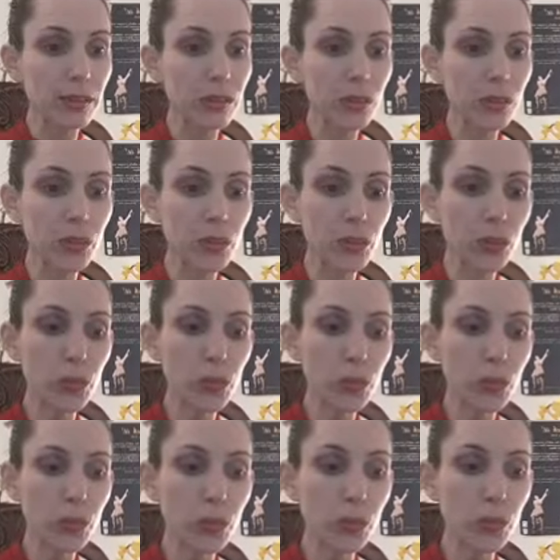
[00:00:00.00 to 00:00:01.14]
you
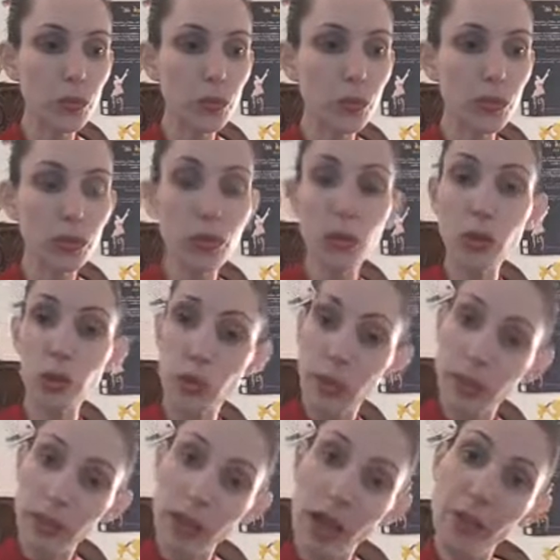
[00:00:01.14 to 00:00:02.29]
look
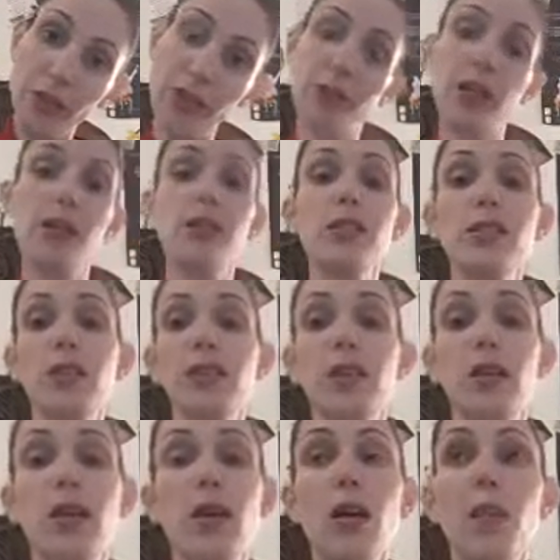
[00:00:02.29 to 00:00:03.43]
at other things,
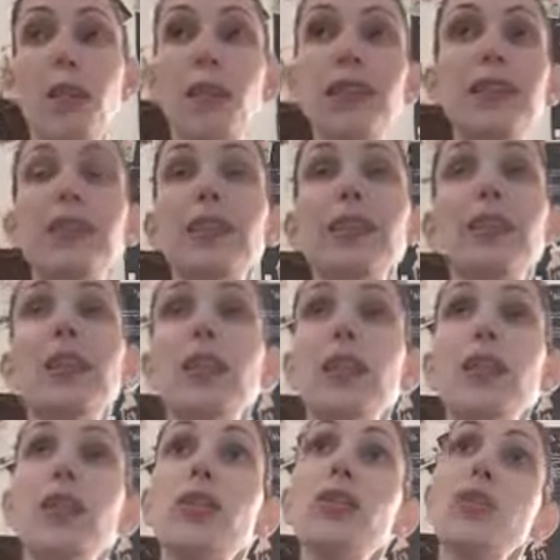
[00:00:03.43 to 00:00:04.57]
but
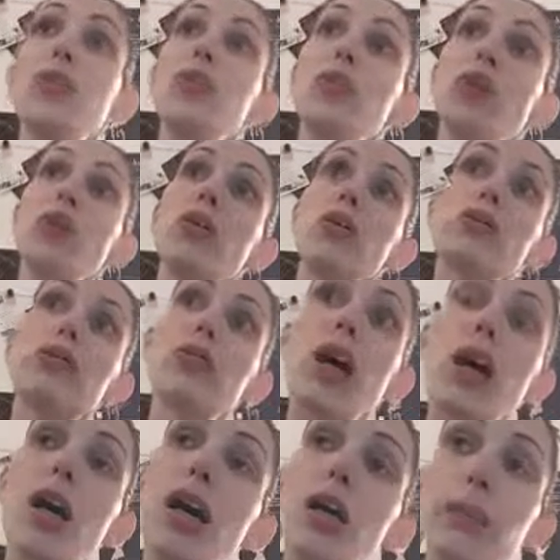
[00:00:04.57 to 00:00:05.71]
you don't
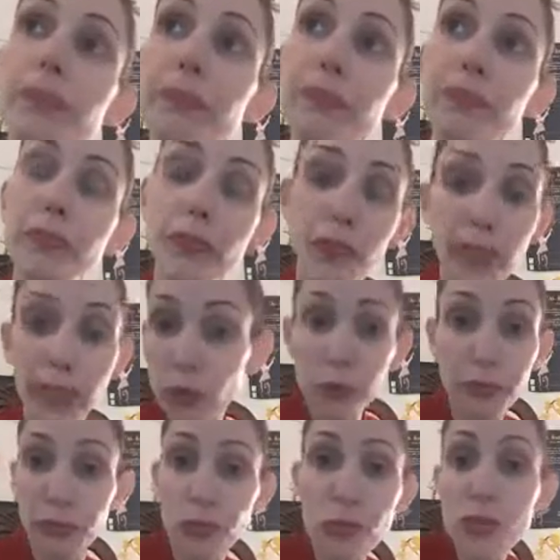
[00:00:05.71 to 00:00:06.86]
get
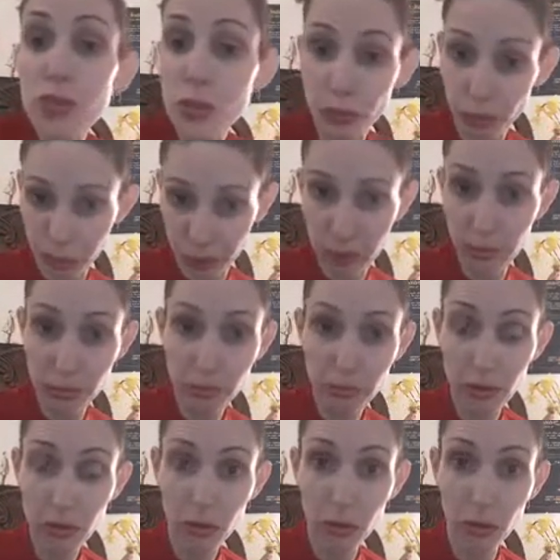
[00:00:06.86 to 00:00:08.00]
confused from it,
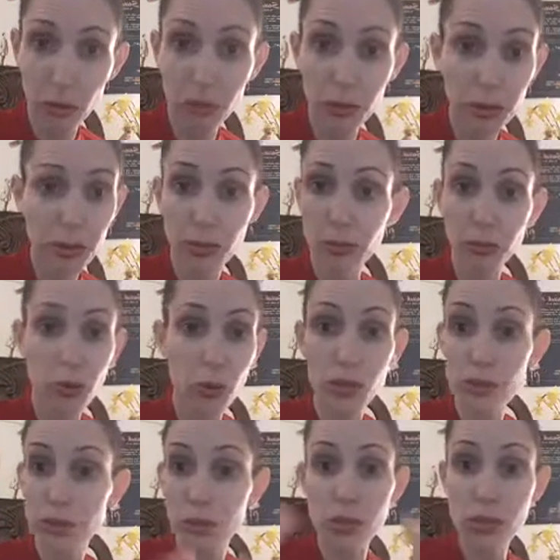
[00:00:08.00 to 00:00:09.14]
you know, because of
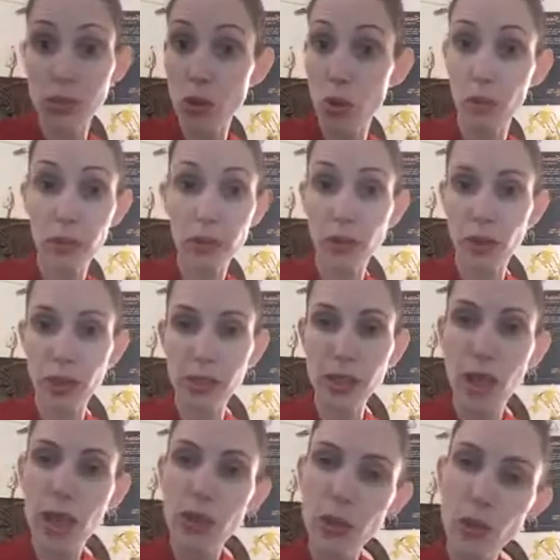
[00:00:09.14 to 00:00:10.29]
course there's so many things.
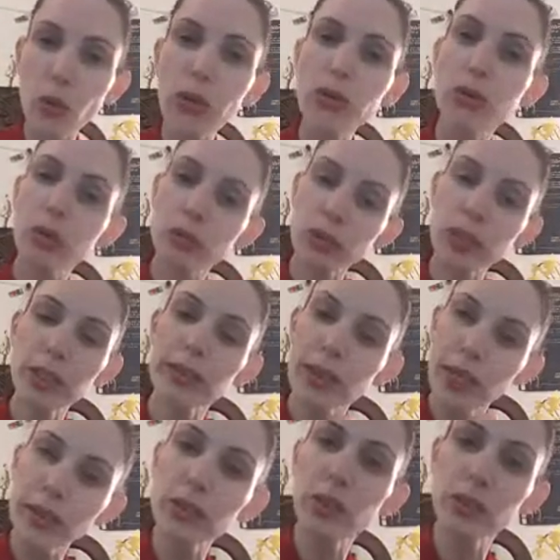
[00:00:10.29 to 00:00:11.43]
You want to really
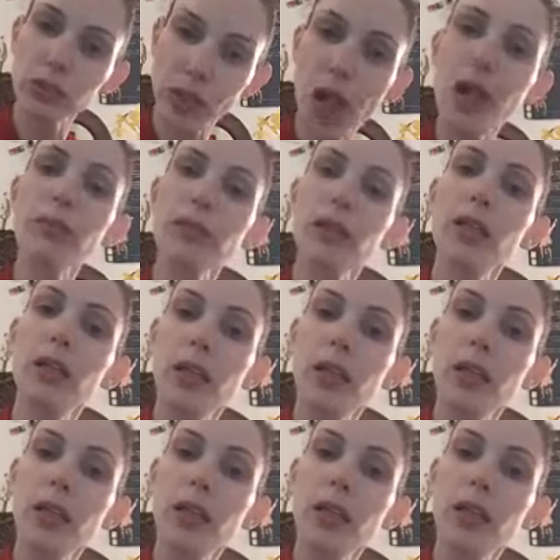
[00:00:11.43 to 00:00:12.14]
take your time